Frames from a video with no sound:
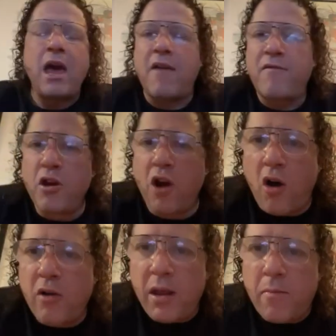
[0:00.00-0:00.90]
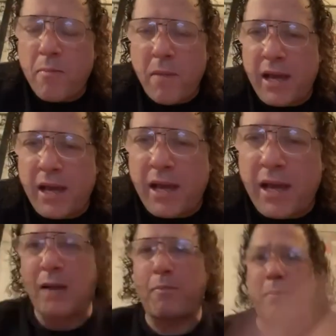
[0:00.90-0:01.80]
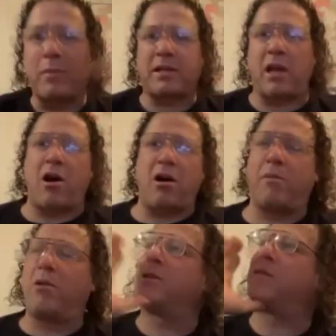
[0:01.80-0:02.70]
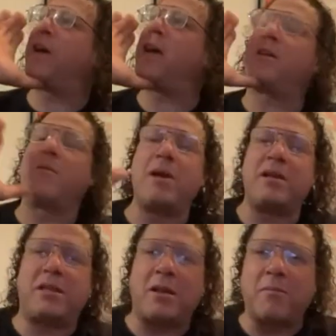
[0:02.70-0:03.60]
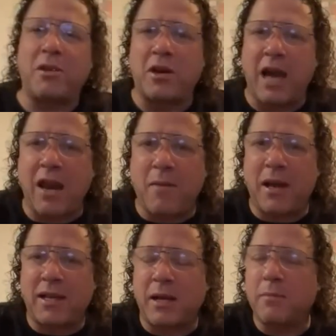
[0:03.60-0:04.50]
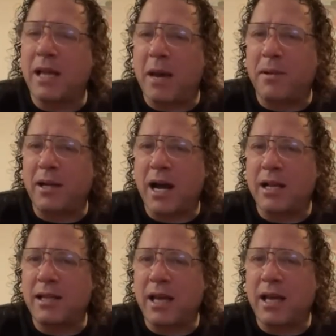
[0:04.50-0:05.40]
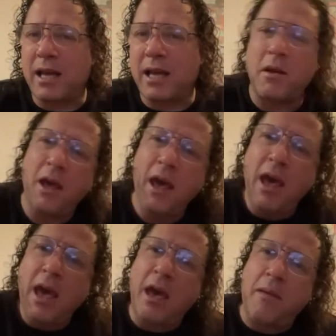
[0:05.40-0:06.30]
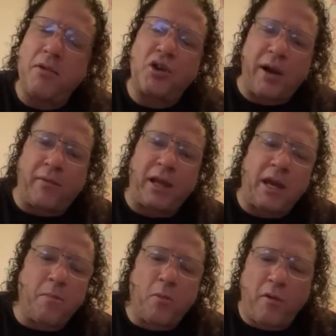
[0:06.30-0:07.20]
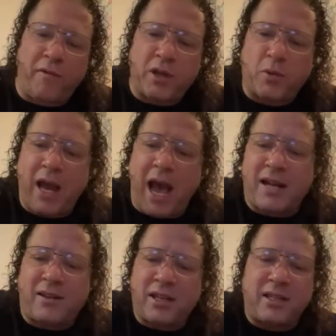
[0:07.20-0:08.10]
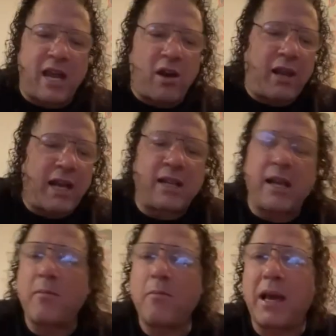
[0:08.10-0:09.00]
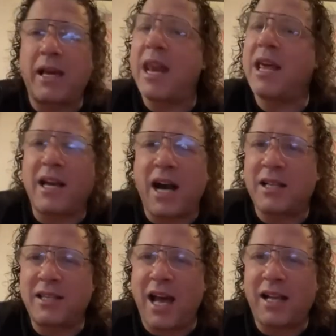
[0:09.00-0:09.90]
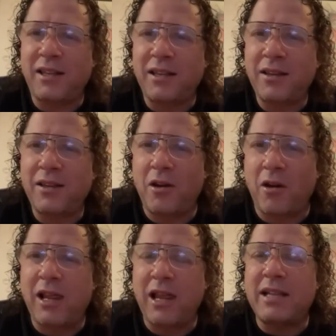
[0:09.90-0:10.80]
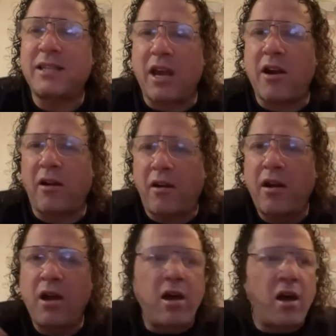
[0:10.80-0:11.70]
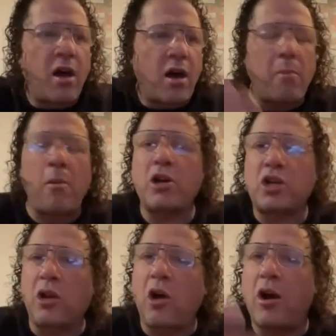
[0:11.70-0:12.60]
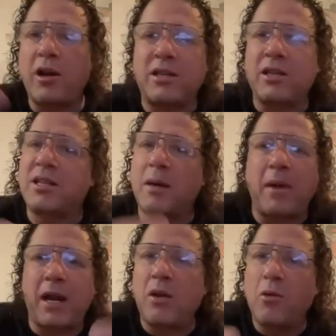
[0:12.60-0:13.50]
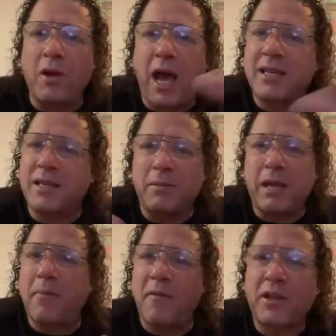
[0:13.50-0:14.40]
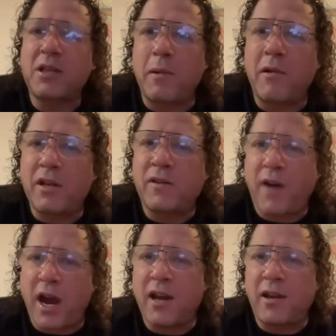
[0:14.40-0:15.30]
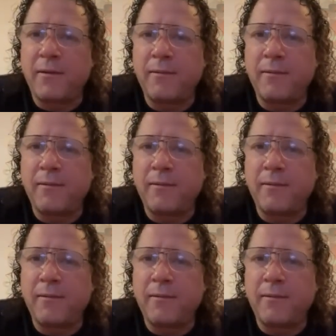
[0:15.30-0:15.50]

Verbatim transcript: If you don't make contact, people say, oh, boo, it's fake, you missed them. You got to make some type of contact. But and generally in movies with actors, they don't like to make any contact, you know, unless they're a martial artist or somebody who has some type of experience fighting.